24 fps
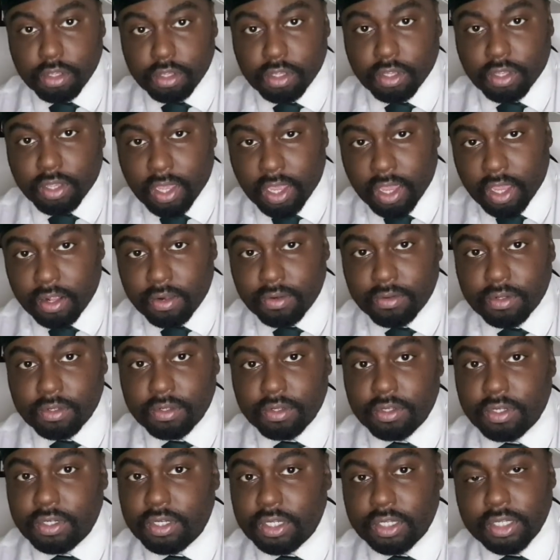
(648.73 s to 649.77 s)
yeah,
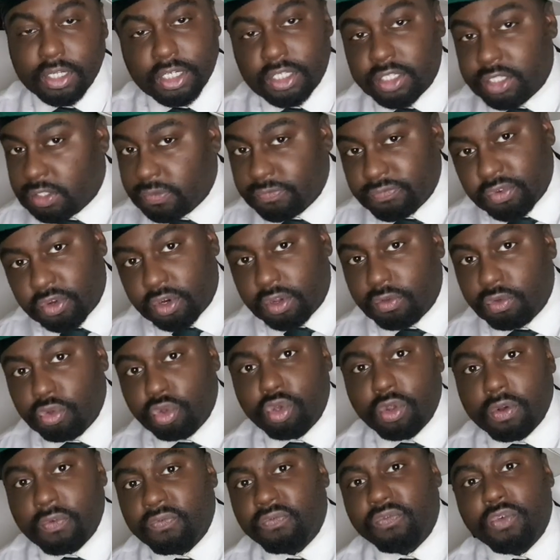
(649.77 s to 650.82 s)
is just full of
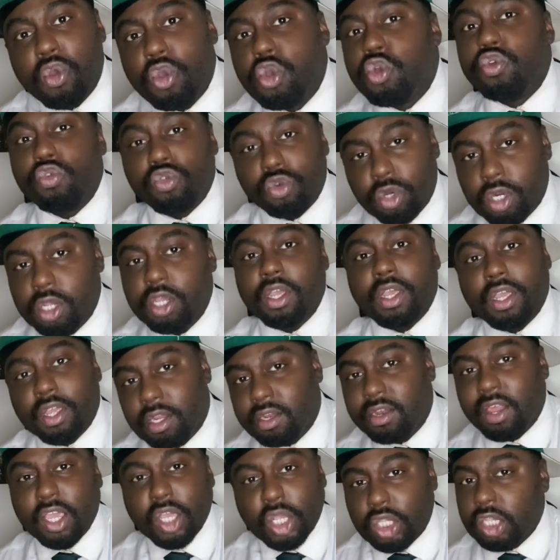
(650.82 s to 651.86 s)
good food
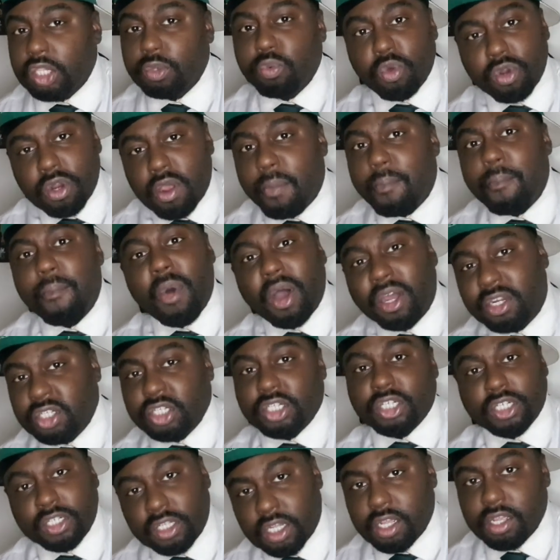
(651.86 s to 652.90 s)
that you just want to
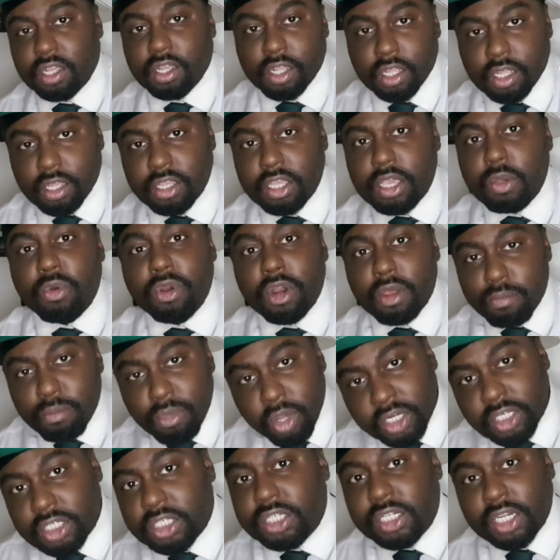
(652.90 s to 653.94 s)
munch. You want to
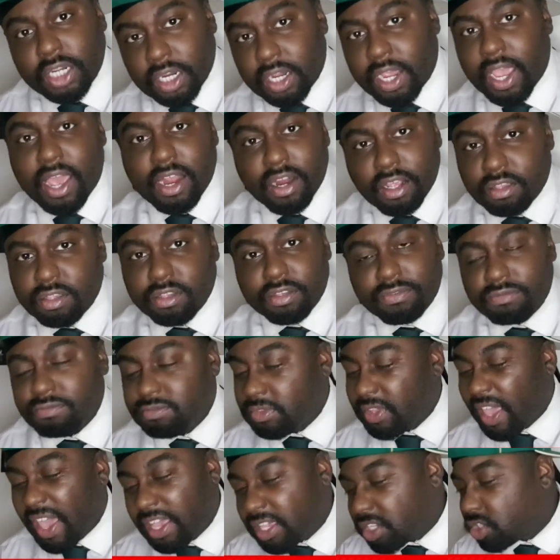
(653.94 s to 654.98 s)
munch it, and it just
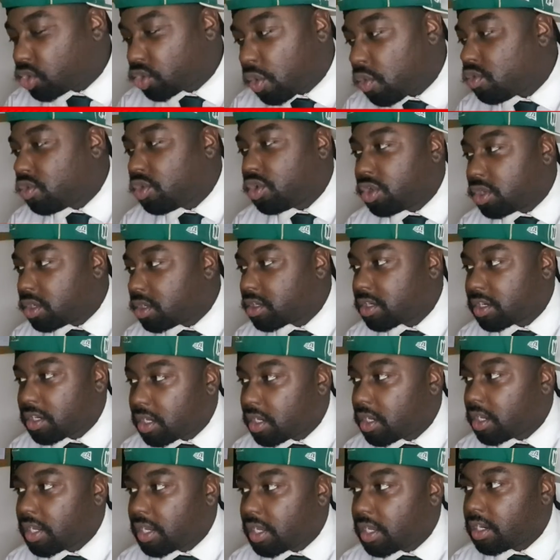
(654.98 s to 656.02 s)
tastes so good
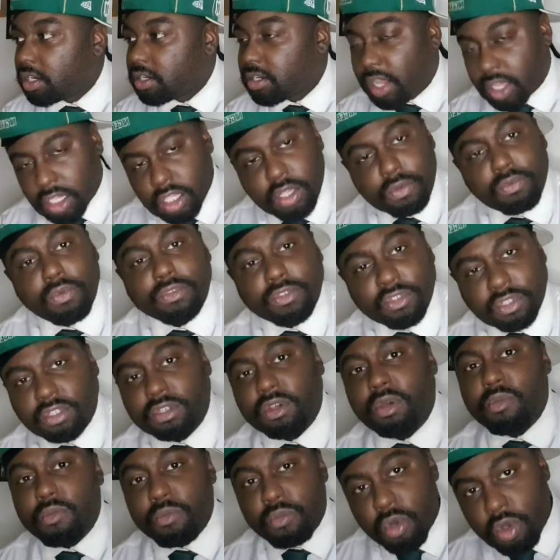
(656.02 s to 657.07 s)
that you want
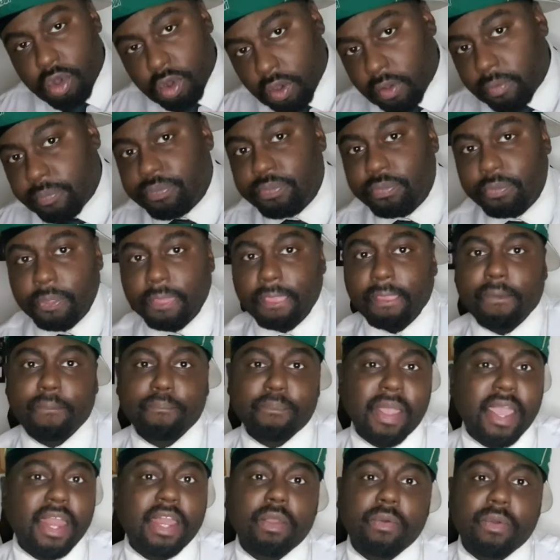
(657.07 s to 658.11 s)
some more.
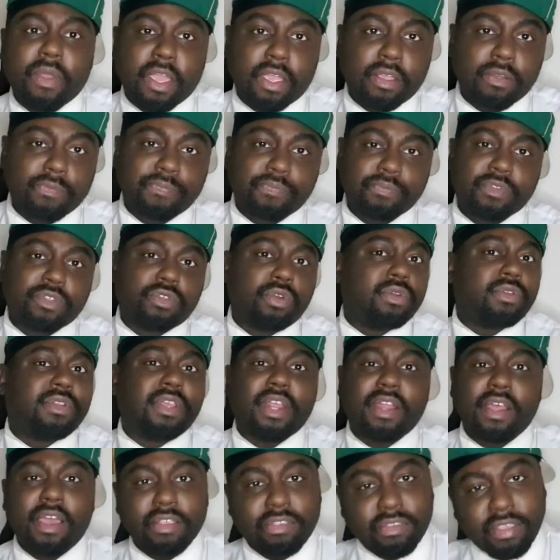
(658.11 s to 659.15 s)
But anyway, so 10
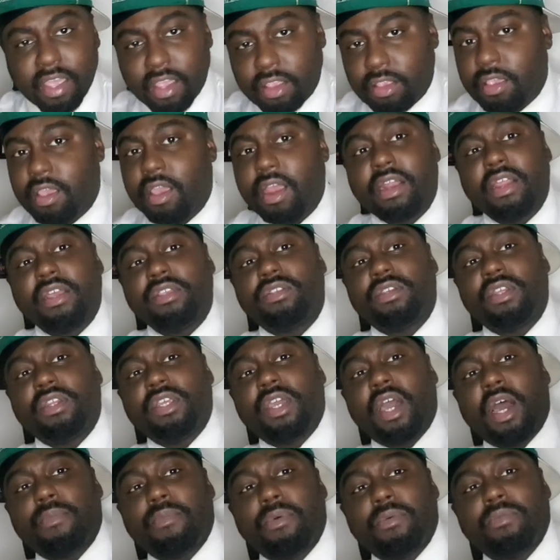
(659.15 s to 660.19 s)
out of 10, link to the
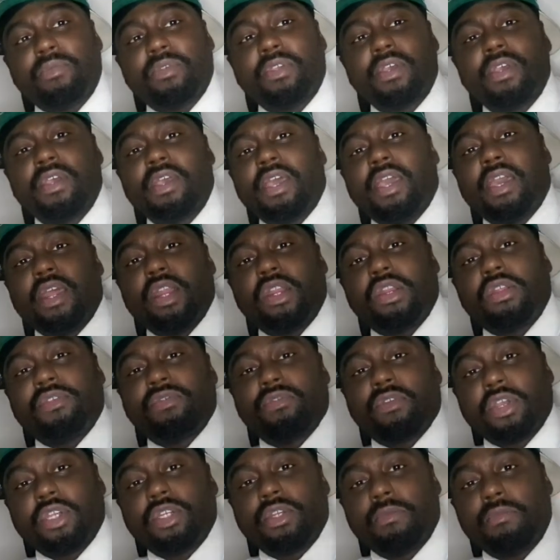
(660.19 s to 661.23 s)
albums in the
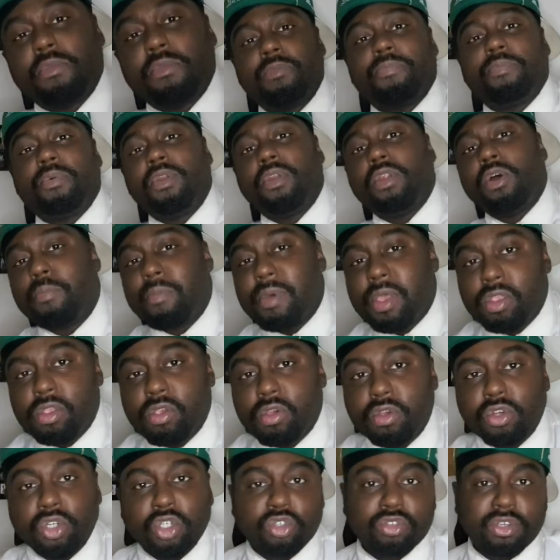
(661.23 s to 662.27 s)
description below. Make sure to
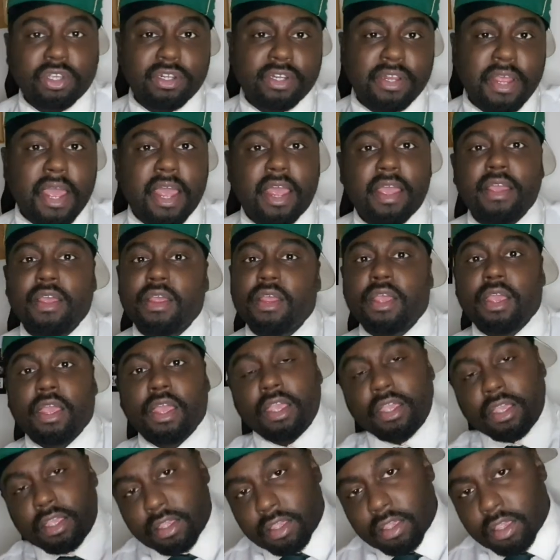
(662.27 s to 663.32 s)
go stream that.
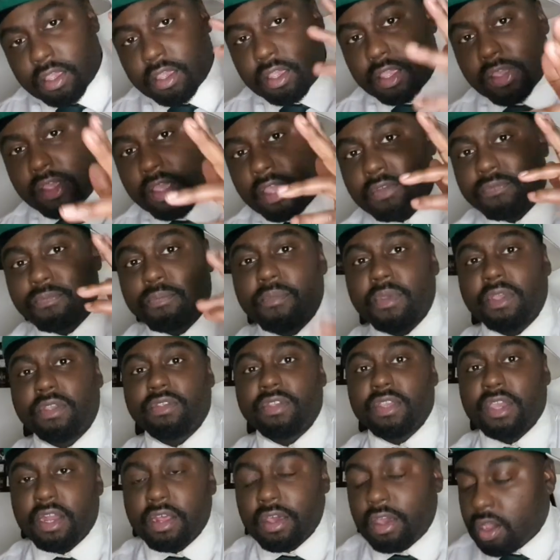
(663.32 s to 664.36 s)
Give Missy
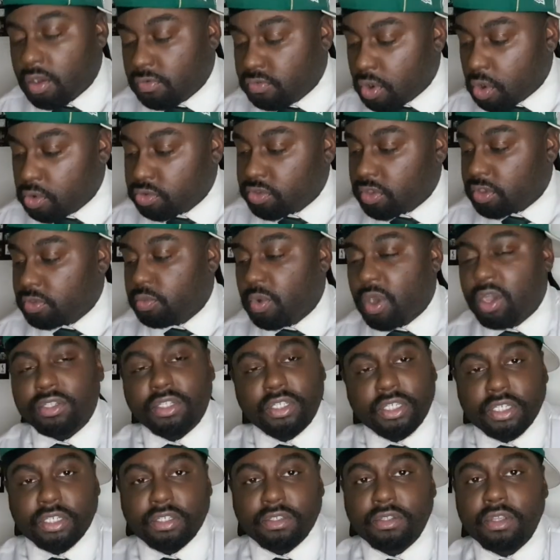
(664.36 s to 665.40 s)
Elliott her roses while
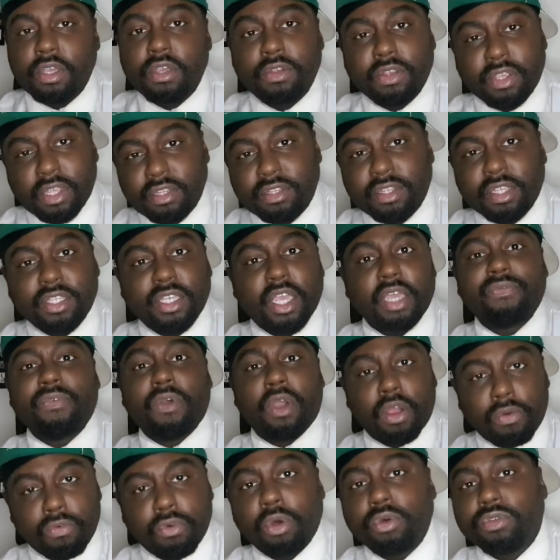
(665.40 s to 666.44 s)
she's... Just give her
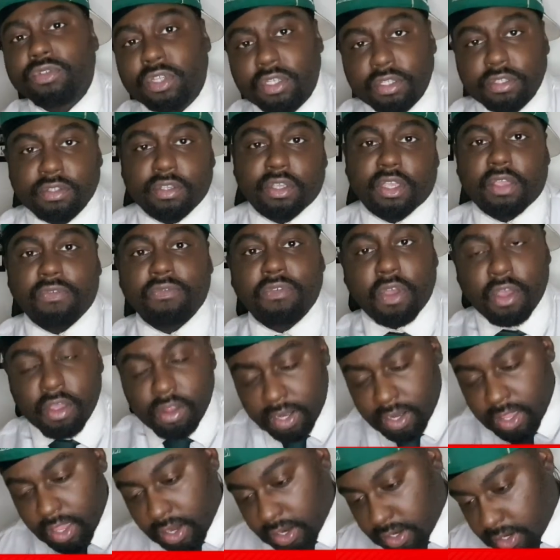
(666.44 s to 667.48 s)
her roses. Give
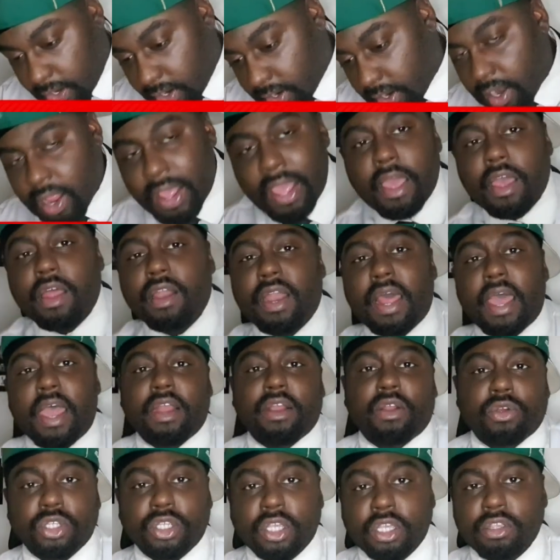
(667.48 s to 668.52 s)
her... Let her
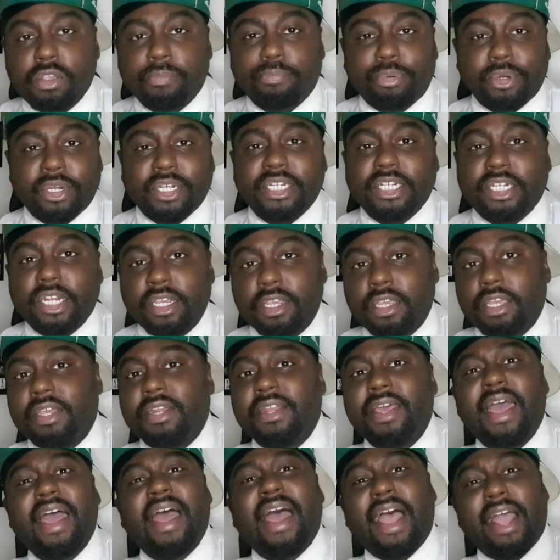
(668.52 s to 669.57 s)
know she's appreciated.
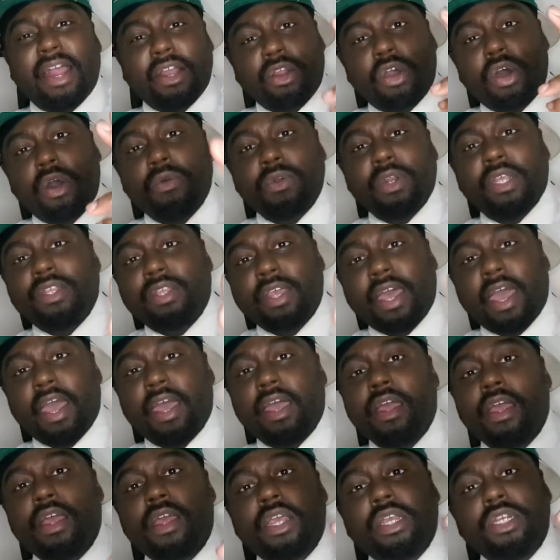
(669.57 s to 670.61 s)
And not only
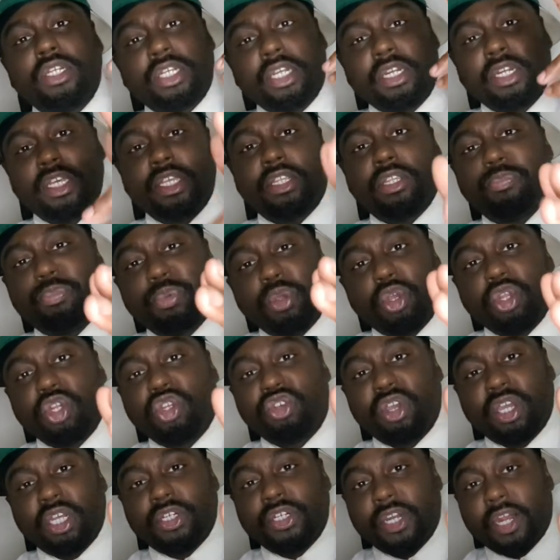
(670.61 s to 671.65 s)
that, she needs to be on
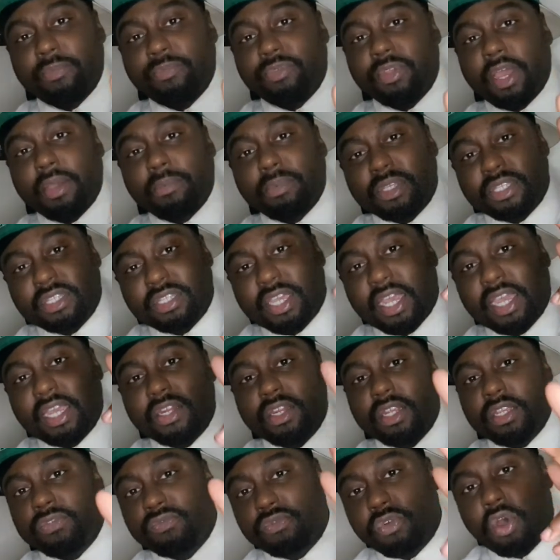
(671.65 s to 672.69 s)
Drink Champs. I've been saying
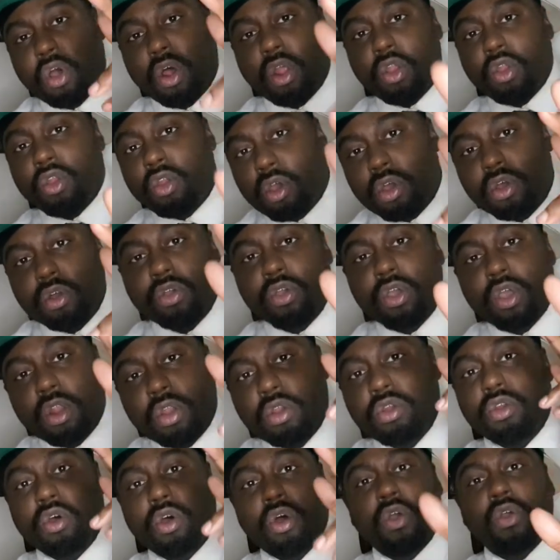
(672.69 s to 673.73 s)
this for a long
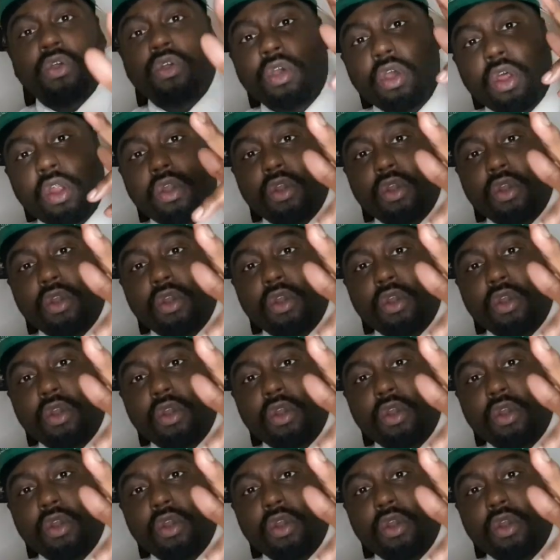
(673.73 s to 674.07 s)
while.